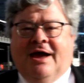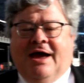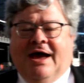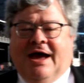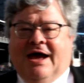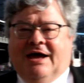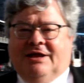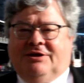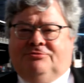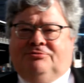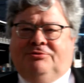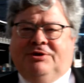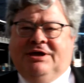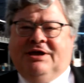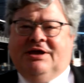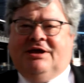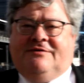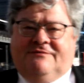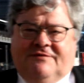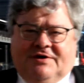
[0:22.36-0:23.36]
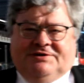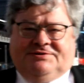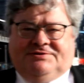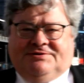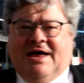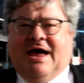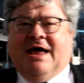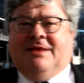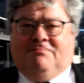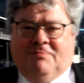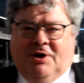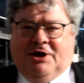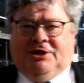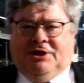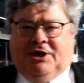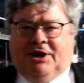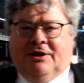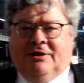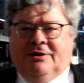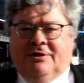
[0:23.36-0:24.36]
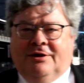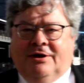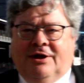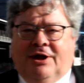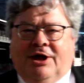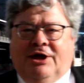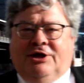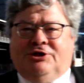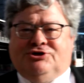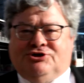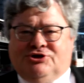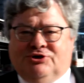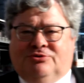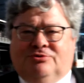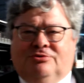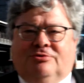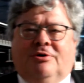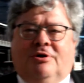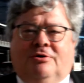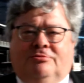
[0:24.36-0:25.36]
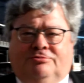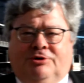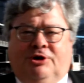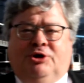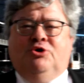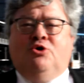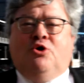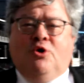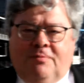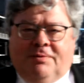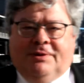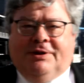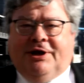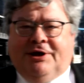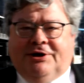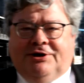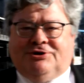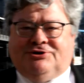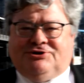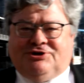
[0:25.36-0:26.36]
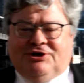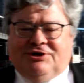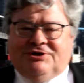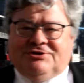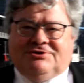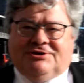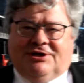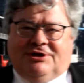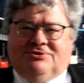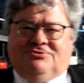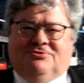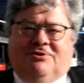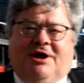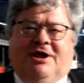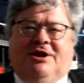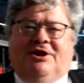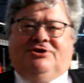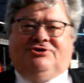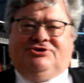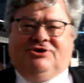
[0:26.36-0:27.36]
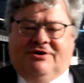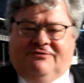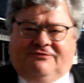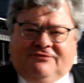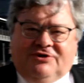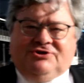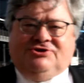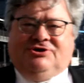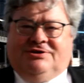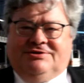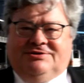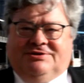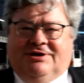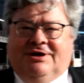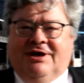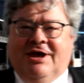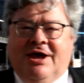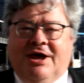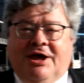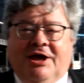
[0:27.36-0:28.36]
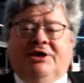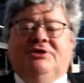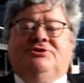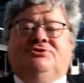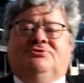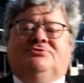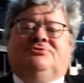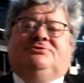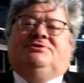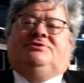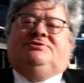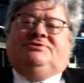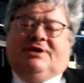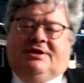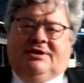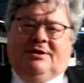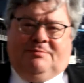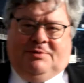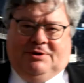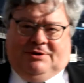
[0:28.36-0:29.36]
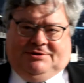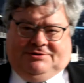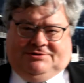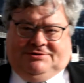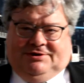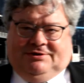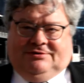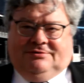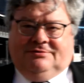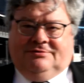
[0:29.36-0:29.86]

and reinvest that money into renewable energies, into energy efficiency, into sustainability.